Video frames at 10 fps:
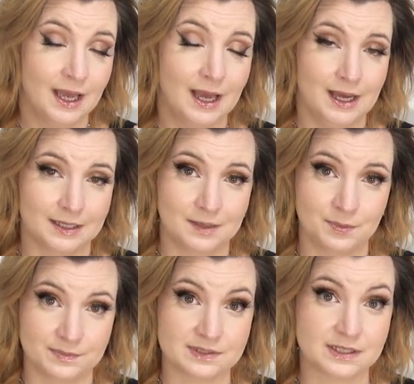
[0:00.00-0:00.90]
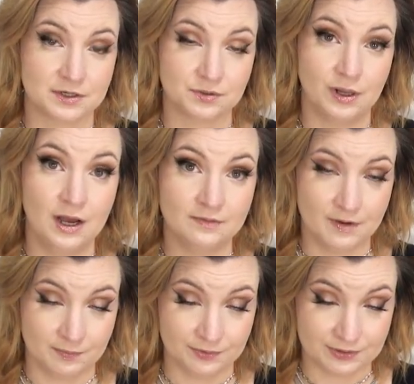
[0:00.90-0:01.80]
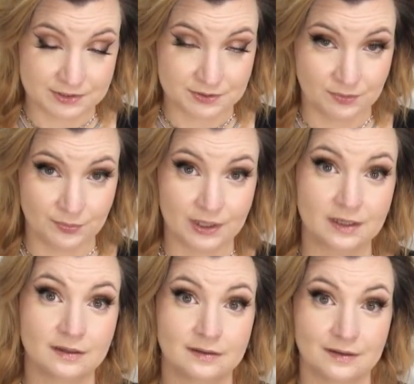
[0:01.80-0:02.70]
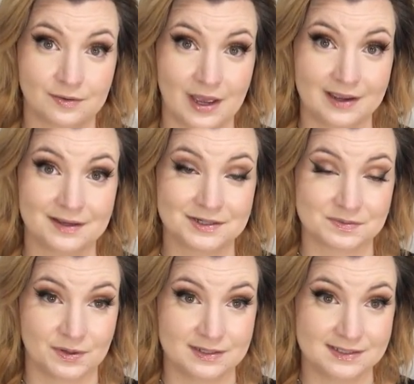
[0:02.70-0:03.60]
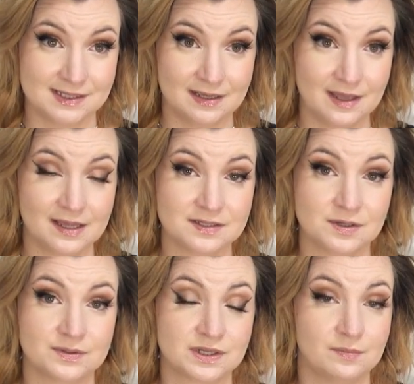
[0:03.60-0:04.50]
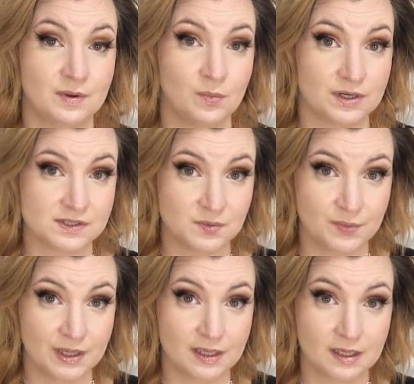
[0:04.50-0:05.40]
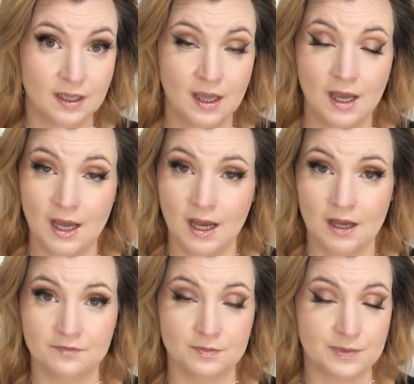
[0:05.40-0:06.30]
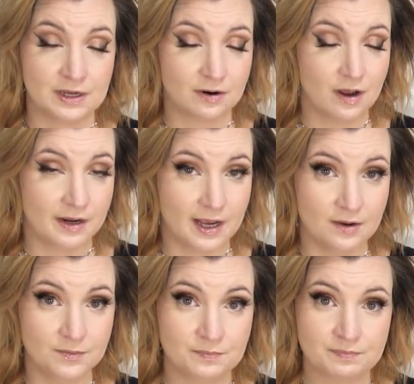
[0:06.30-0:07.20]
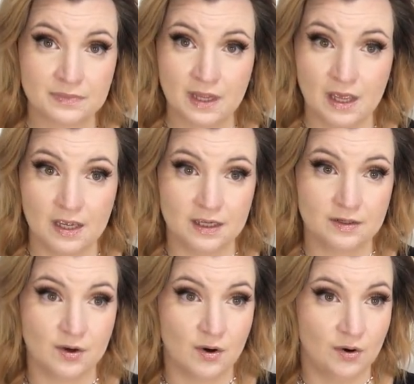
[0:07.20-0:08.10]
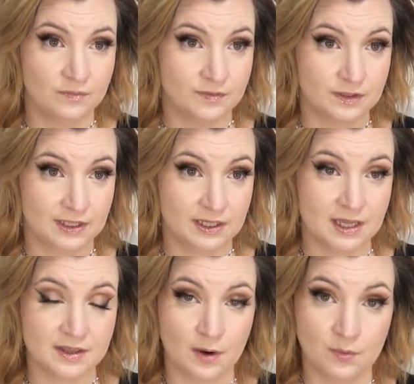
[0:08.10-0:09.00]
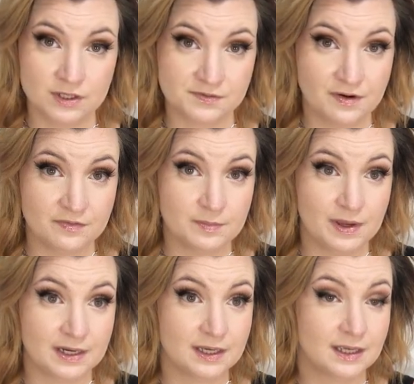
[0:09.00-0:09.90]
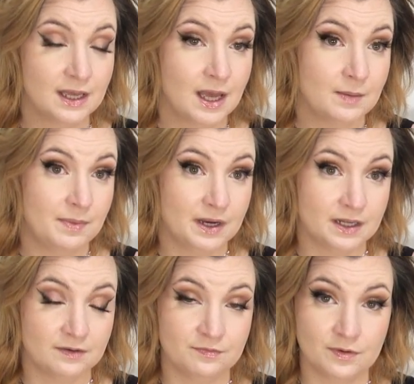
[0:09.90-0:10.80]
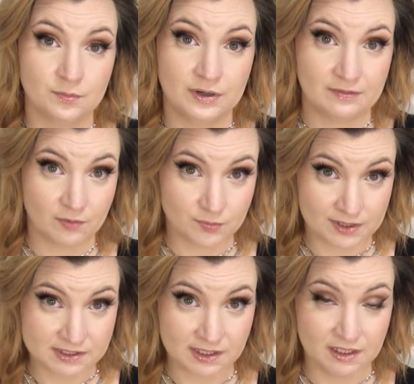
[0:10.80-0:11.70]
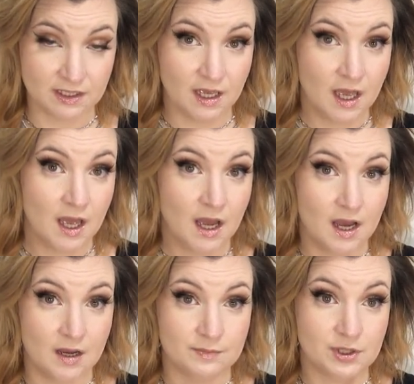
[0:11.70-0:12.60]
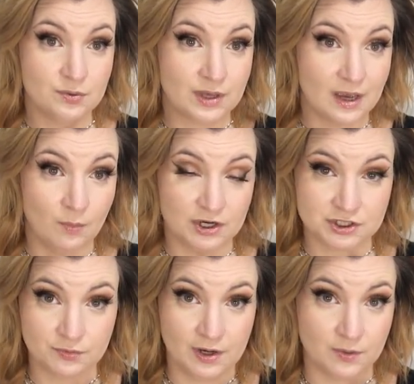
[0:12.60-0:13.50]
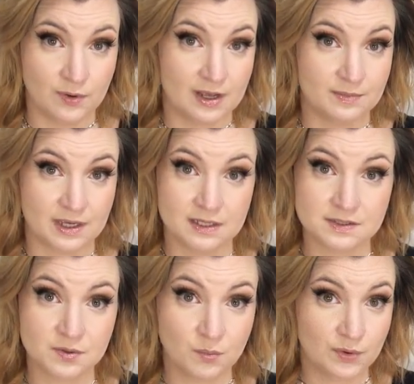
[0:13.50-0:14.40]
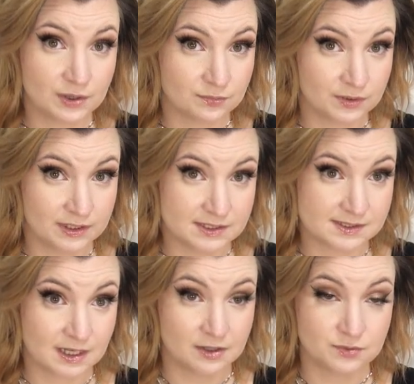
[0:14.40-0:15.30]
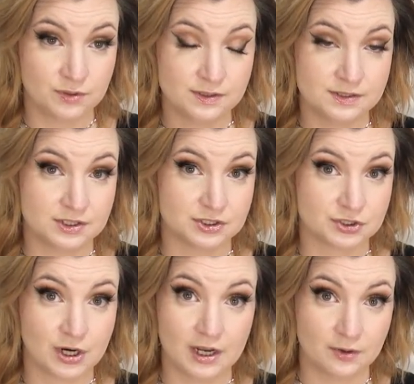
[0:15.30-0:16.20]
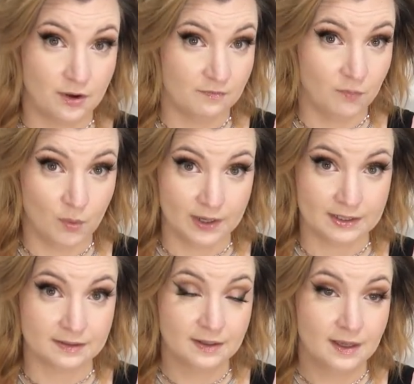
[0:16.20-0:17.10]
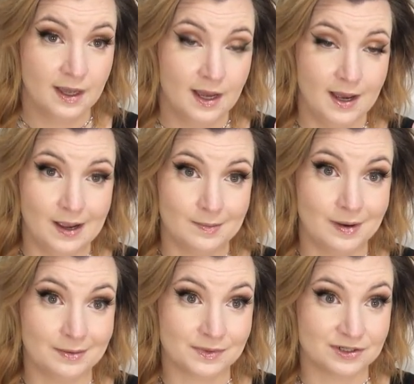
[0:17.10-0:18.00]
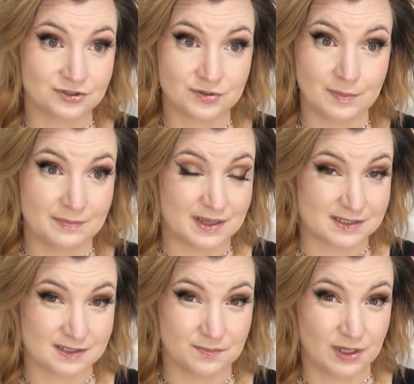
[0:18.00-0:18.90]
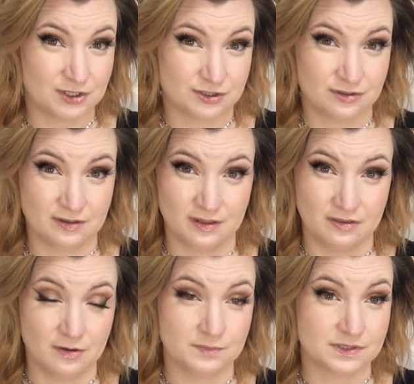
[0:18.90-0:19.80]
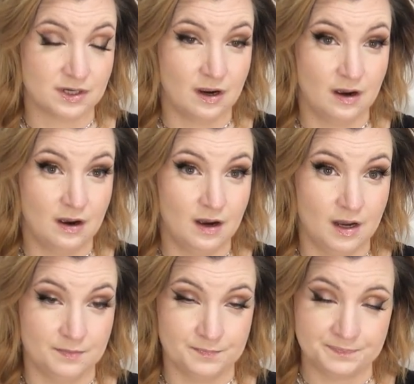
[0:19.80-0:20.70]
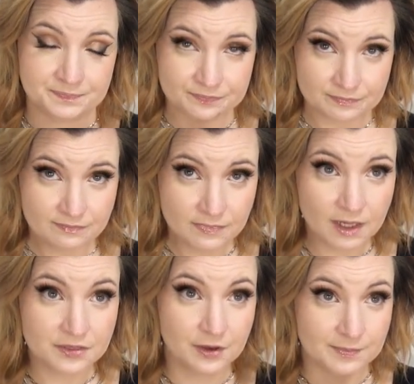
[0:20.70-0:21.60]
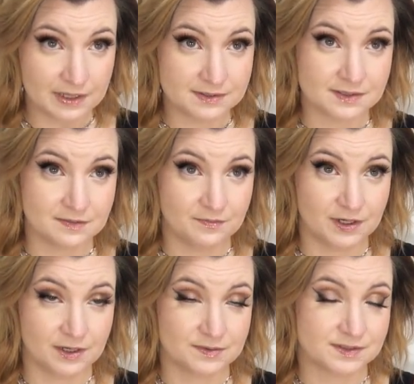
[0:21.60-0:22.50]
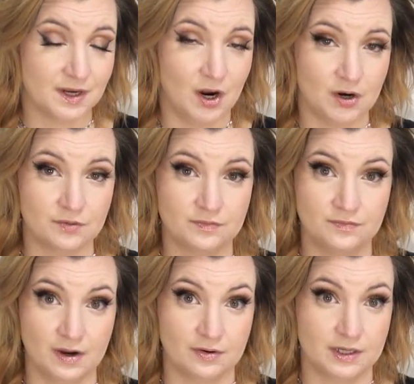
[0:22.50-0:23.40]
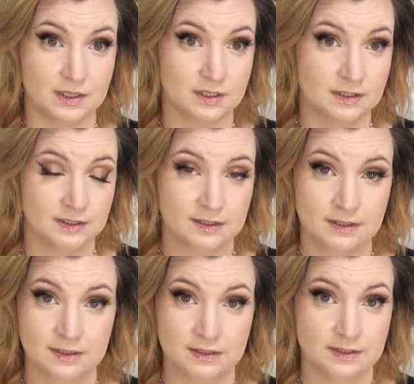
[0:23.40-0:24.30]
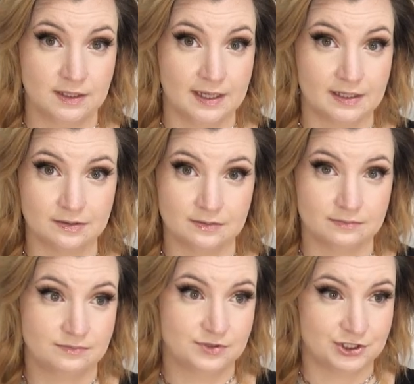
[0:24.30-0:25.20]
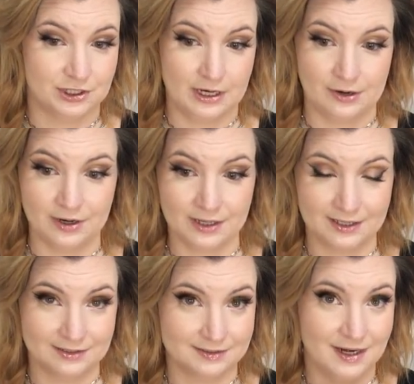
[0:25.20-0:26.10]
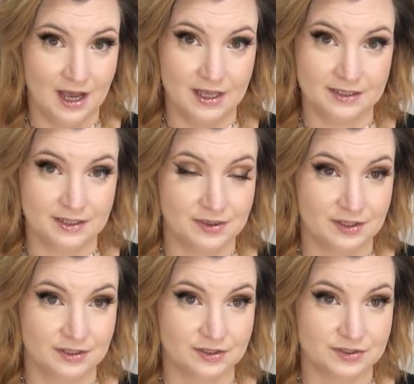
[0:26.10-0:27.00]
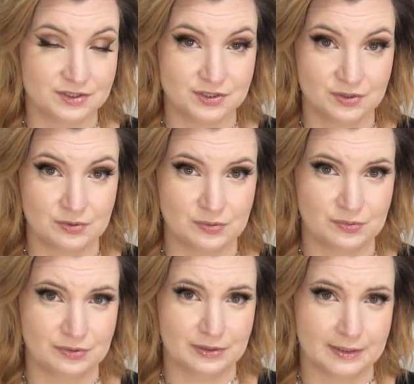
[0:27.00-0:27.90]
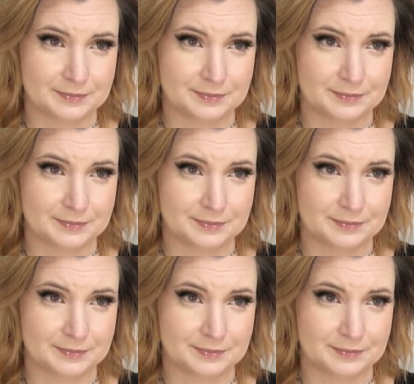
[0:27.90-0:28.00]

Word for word: uh, keep up the schedule of uploading two a week. Okay, I just wanted to say that. So it's going to be once a week uh, from here on out and hopefully that works for everybody. But if for whatever reason um, you can't watch it right away because of the weird release schedules, just try to avoid. Um, I'm going to do my best to make sure that the thumbs um, thumbnails of the videos are very like generic and not anything too